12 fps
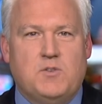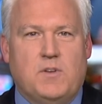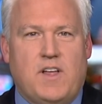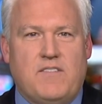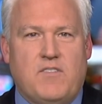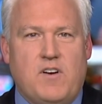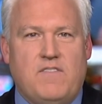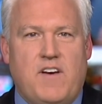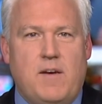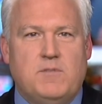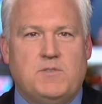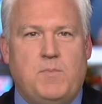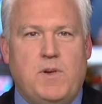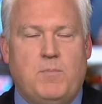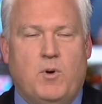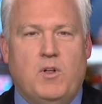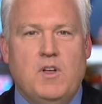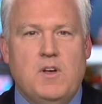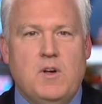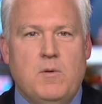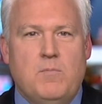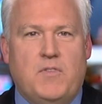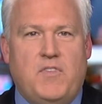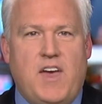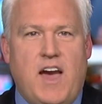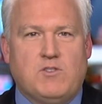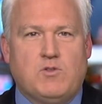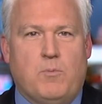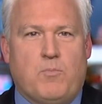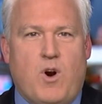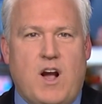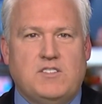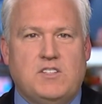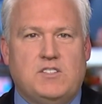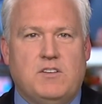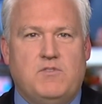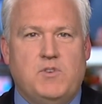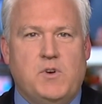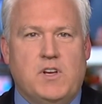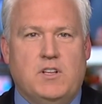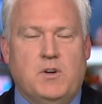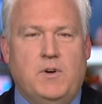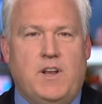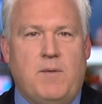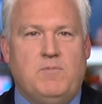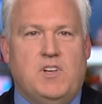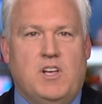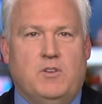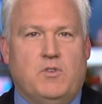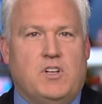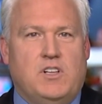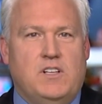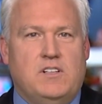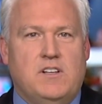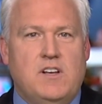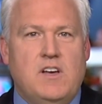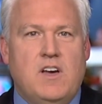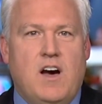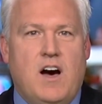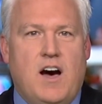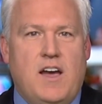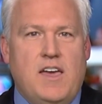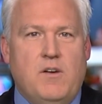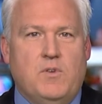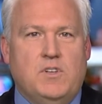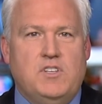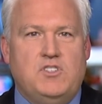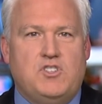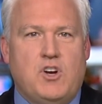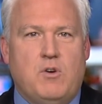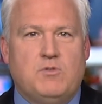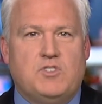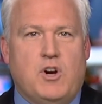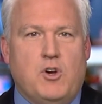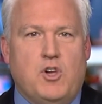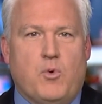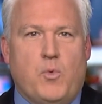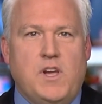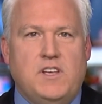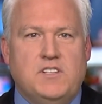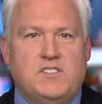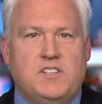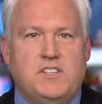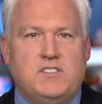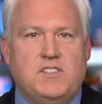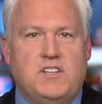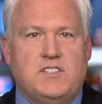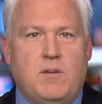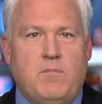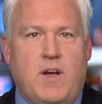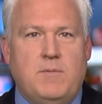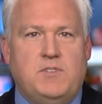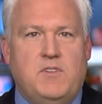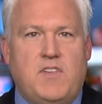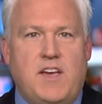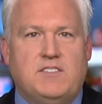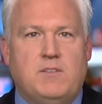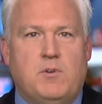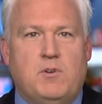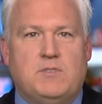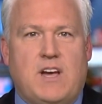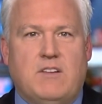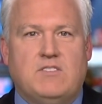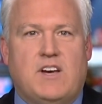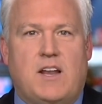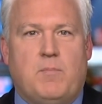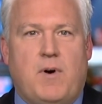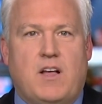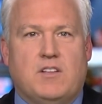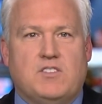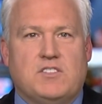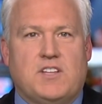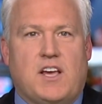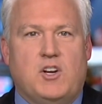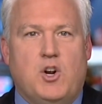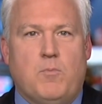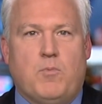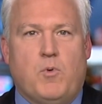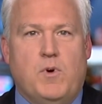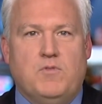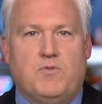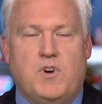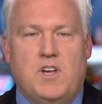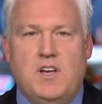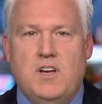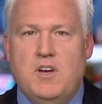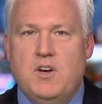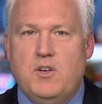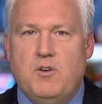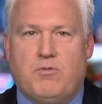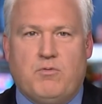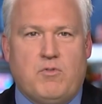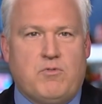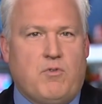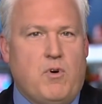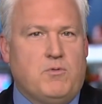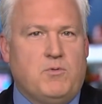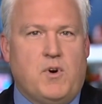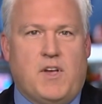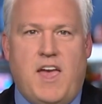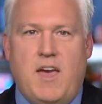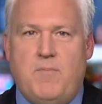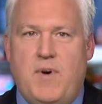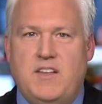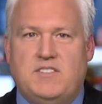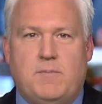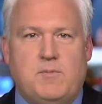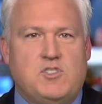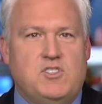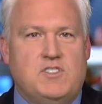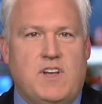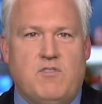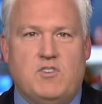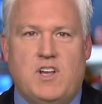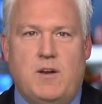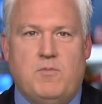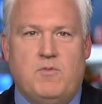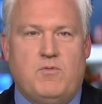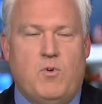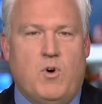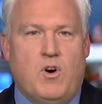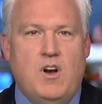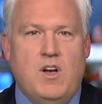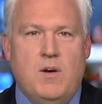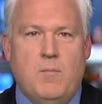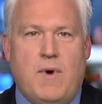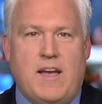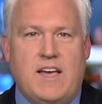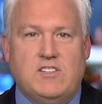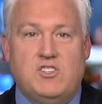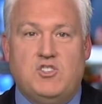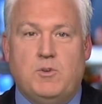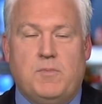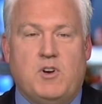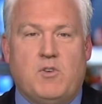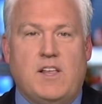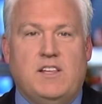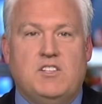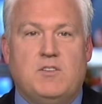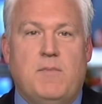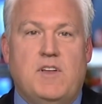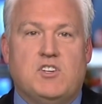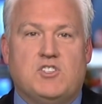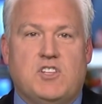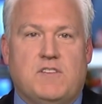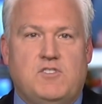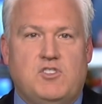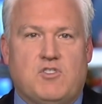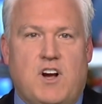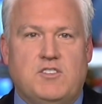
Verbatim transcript: a lot of very famous people, but the actual process of doing it, look what happened to Hillary Clinton. Uh, it really shows oh, your weaknesses, and sometimes you take someone who's outside of politics, like an Oprah Winfrey, you th throw her through a campaign, something she's never done before. My guess is she'll be greatly diminished if she tries